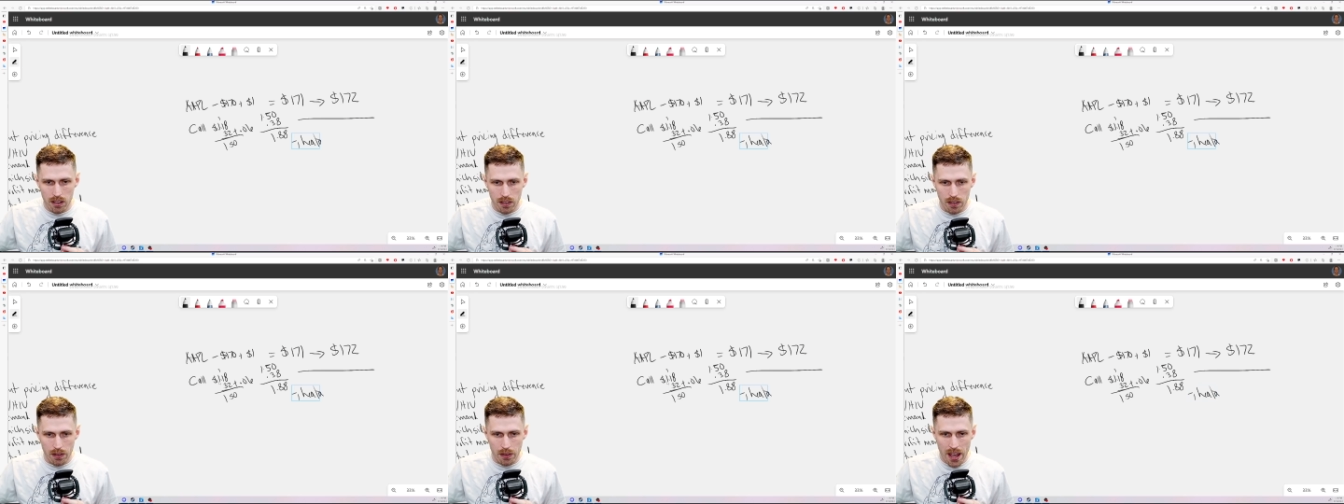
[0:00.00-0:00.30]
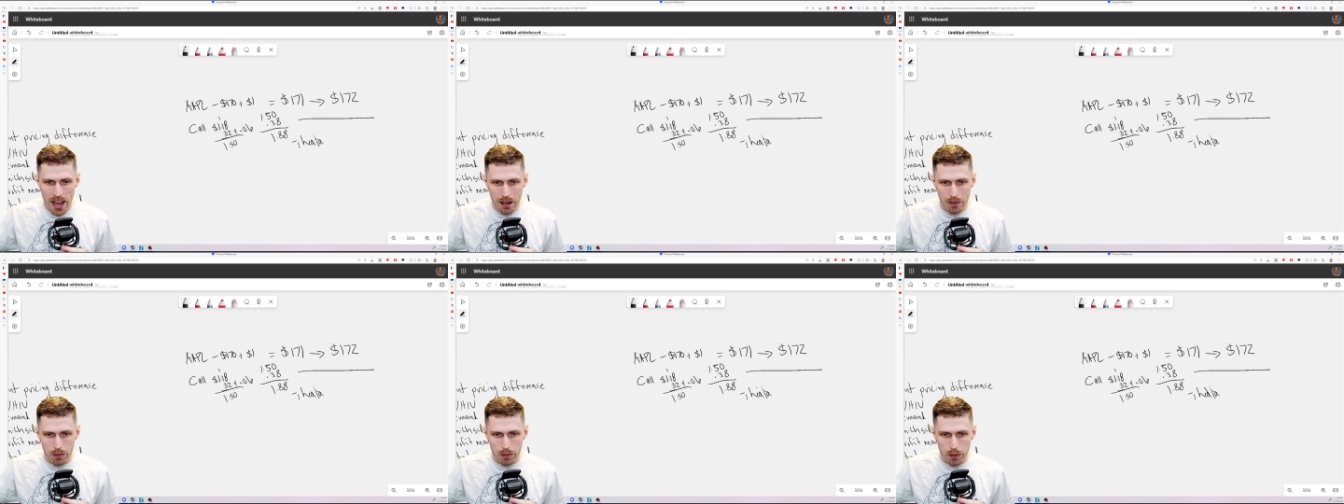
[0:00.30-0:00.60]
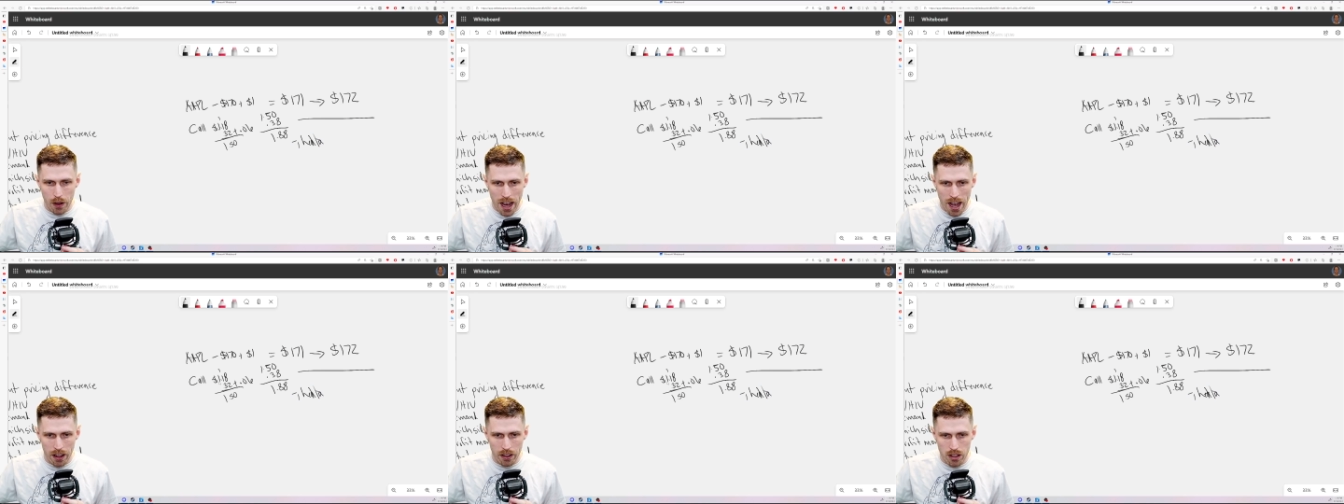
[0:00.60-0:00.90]
that
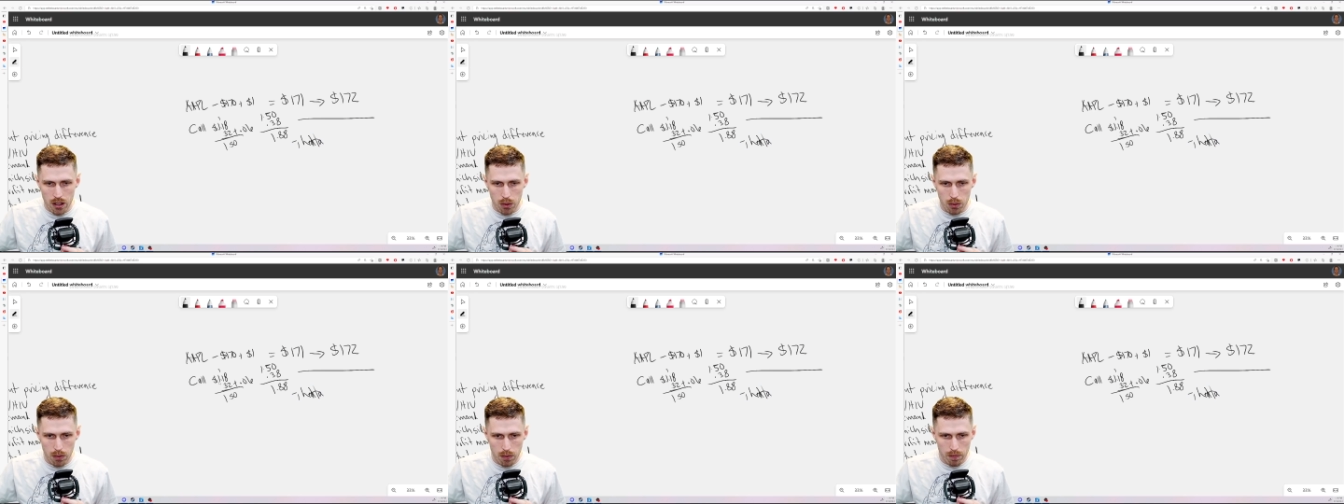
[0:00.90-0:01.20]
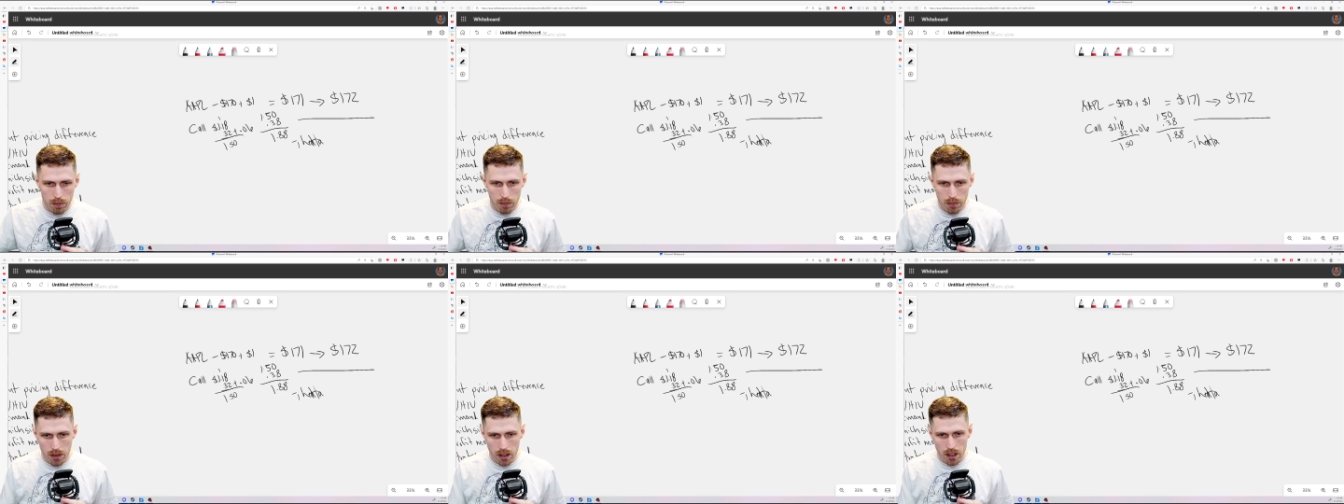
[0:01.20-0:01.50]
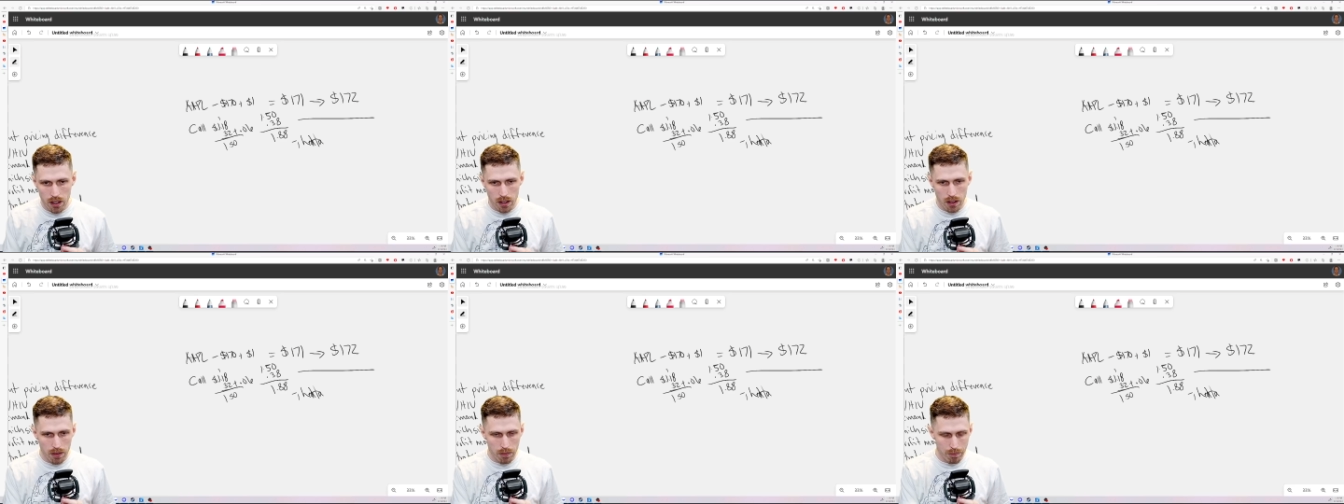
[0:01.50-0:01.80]
value.
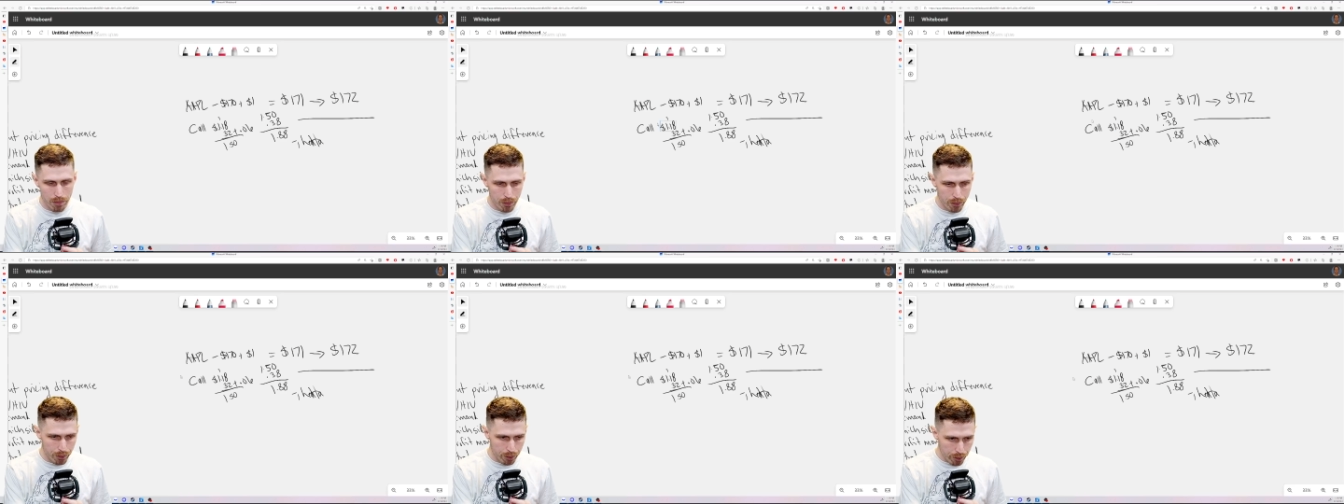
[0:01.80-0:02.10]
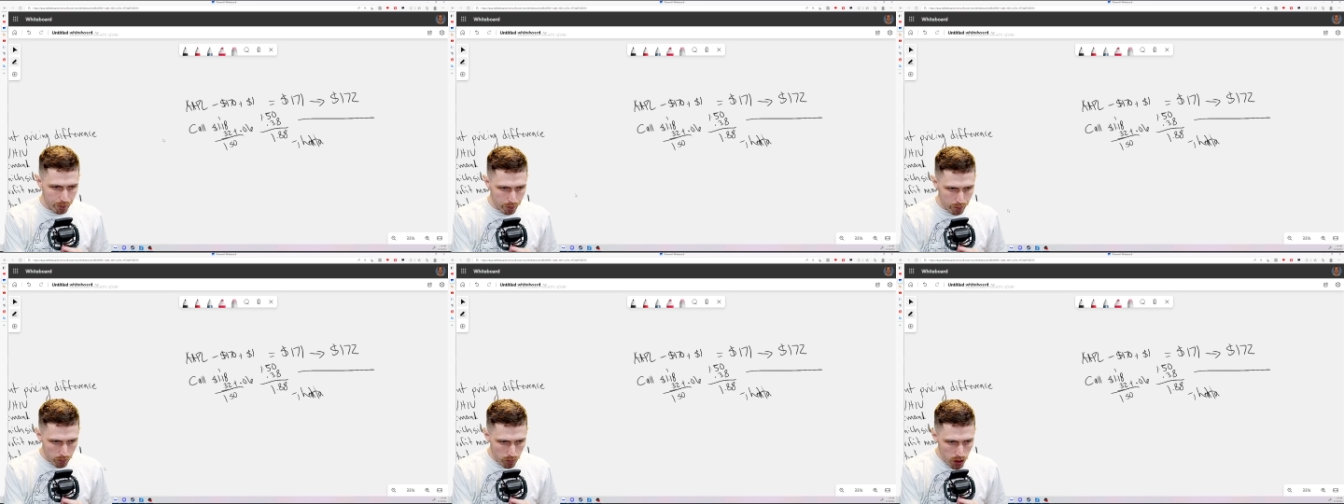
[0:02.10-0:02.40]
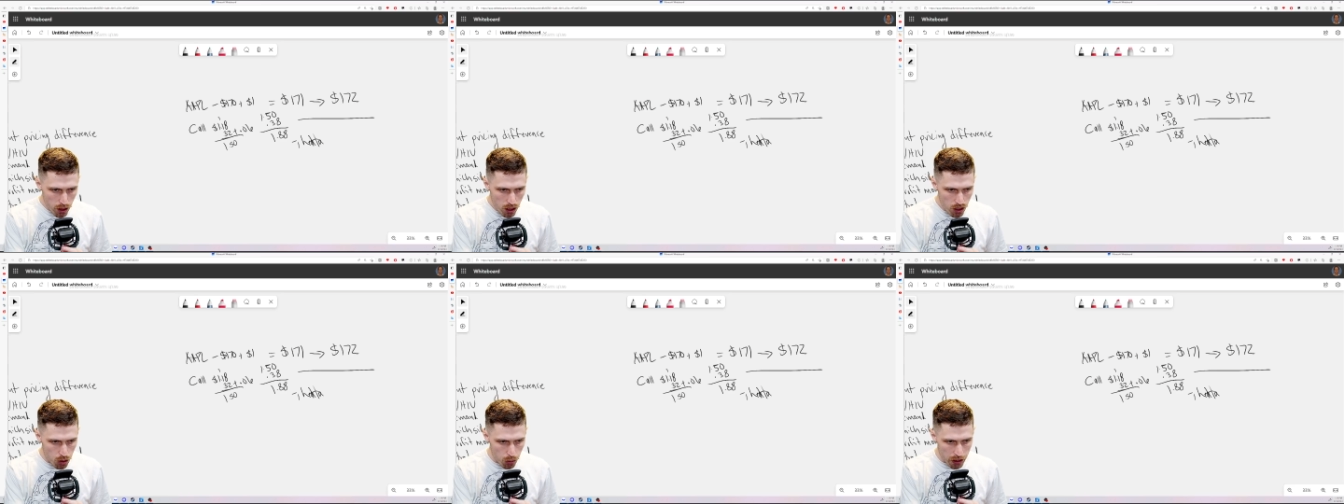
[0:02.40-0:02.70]

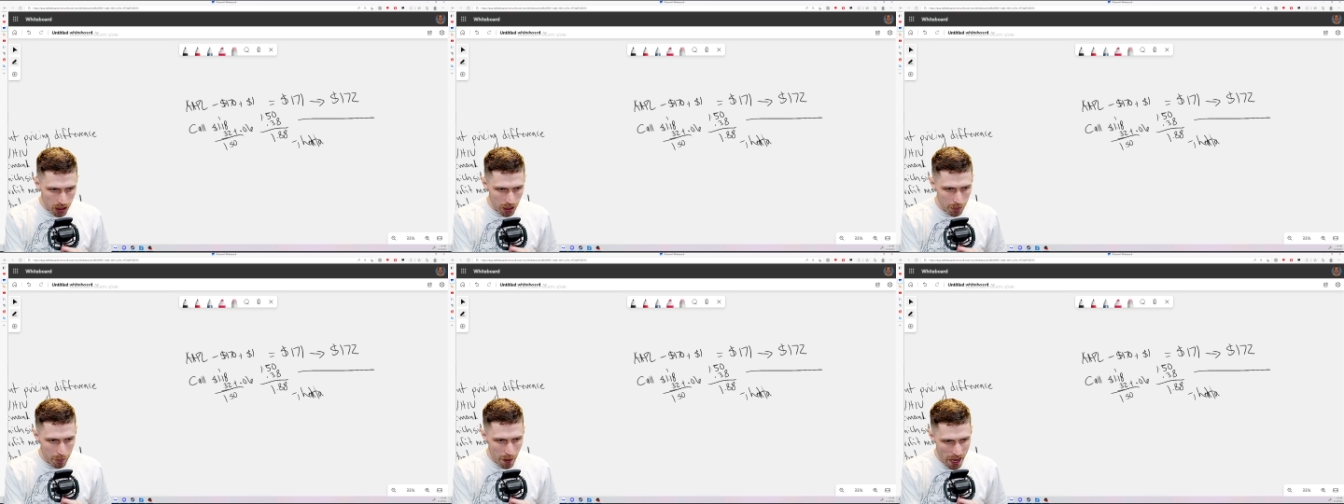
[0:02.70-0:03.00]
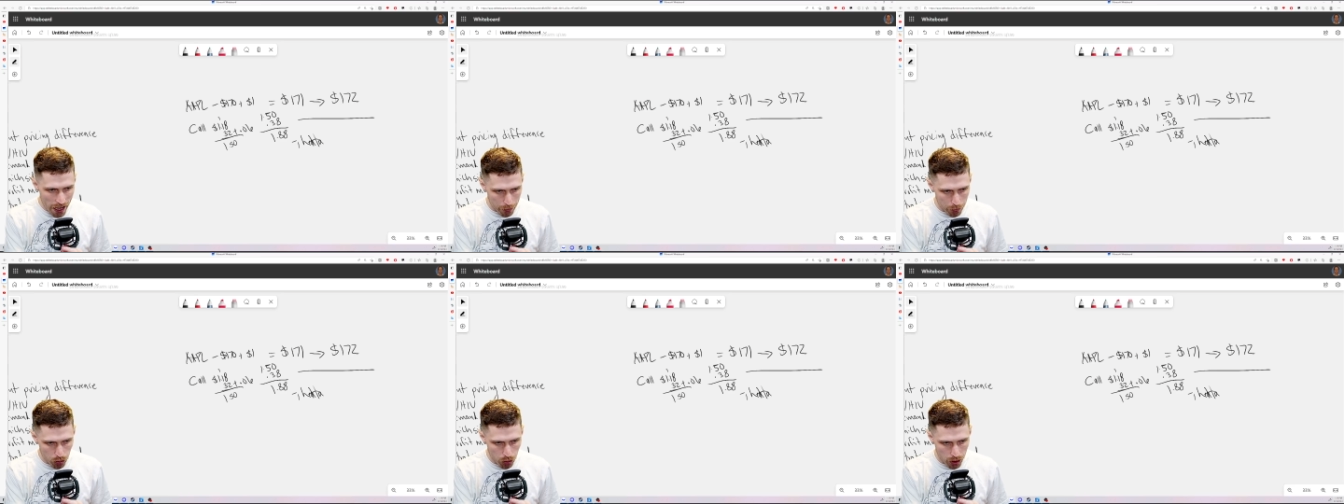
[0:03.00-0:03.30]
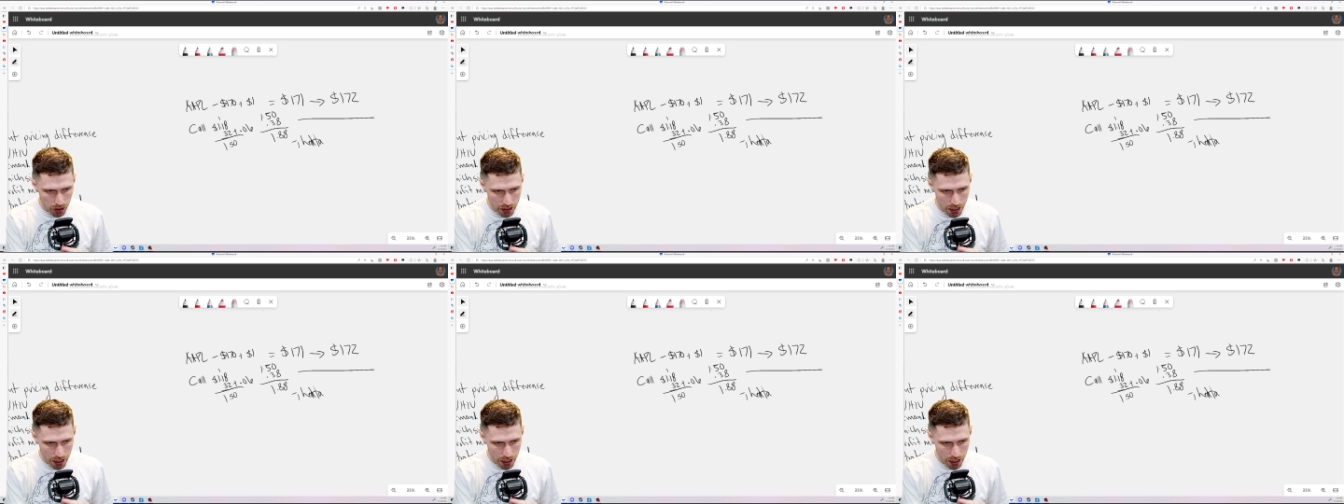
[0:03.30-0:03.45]
So we come back and we look at